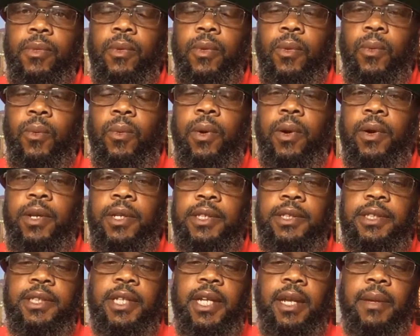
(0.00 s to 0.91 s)
Where are
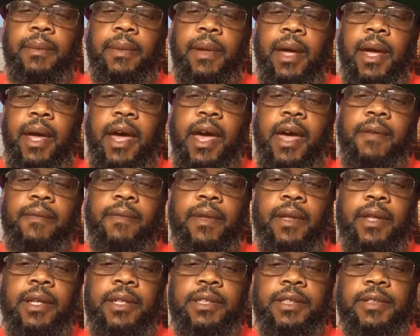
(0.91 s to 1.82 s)
these same
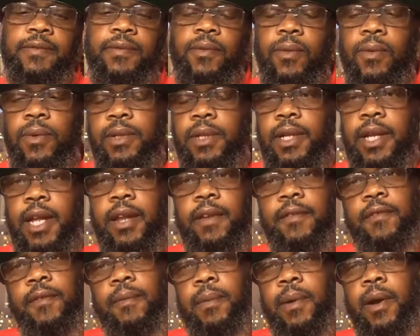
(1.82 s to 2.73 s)
advocates for the
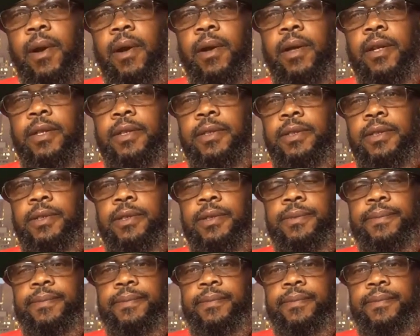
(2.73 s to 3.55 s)
Native Americans